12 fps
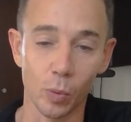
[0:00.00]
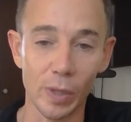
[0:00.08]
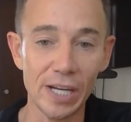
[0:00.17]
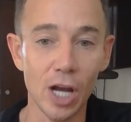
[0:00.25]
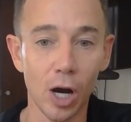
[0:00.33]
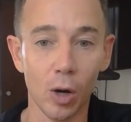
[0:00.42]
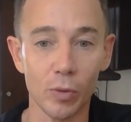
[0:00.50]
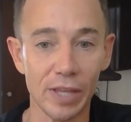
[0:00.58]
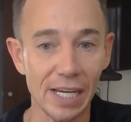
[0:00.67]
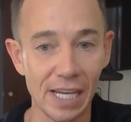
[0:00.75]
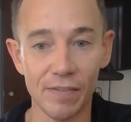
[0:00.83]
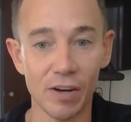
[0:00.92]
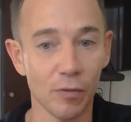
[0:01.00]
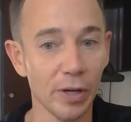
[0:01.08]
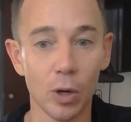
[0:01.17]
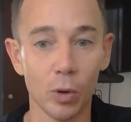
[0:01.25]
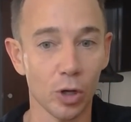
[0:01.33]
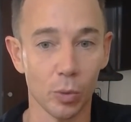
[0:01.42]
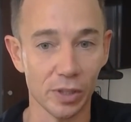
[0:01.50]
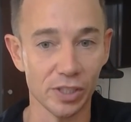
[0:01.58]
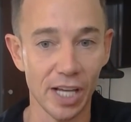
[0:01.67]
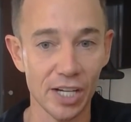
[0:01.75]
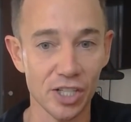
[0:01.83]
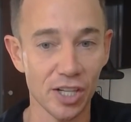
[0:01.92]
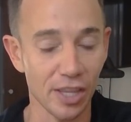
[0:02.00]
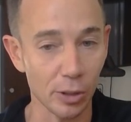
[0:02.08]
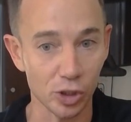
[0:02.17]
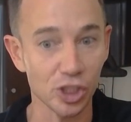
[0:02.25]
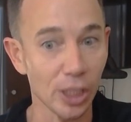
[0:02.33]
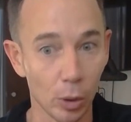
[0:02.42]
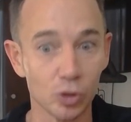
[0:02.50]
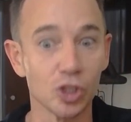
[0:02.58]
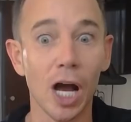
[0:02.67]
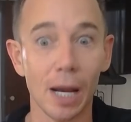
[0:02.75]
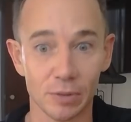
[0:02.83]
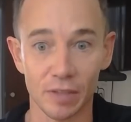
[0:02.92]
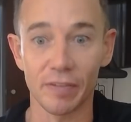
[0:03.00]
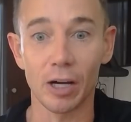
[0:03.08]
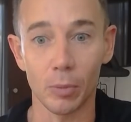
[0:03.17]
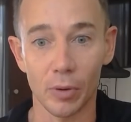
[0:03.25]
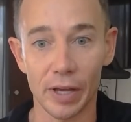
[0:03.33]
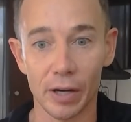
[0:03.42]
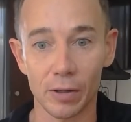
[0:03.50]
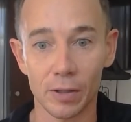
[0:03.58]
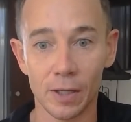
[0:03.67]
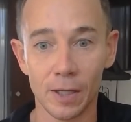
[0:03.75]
So we know that even if we go into a recession, there's still jobs available there.